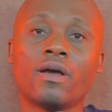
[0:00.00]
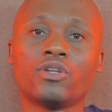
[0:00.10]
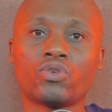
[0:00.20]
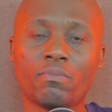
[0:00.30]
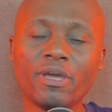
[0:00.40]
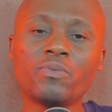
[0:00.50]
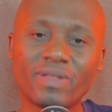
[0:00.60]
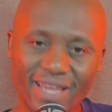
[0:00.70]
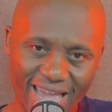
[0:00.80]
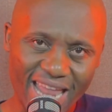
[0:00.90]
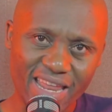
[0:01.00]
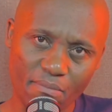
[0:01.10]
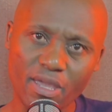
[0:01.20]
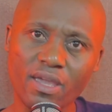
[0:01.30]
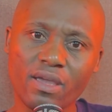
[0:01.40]
to meet with the
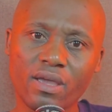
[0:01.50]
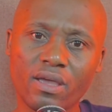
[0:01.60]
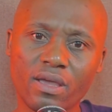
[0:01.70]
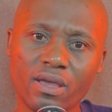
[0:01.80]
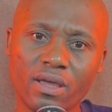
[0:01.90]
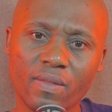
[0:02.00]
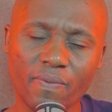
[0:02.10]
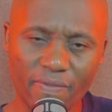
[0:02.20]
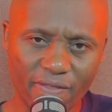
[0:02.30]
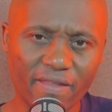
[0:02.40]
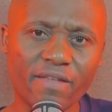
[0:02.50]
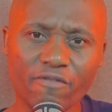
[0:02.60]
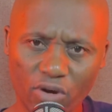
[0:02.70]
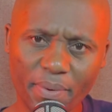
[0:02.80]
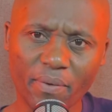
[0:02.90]
enemy. Then the
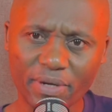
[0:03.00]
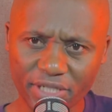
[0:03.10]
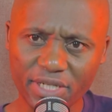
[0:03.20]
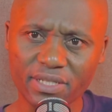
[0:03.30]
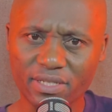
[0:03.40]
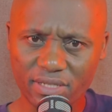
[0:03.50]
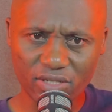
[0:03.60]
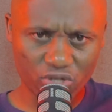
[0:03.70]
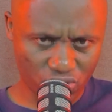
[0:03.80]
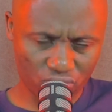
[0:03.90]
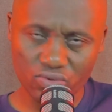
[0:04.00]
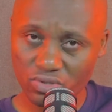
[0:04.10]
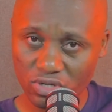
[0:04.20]
following question is true.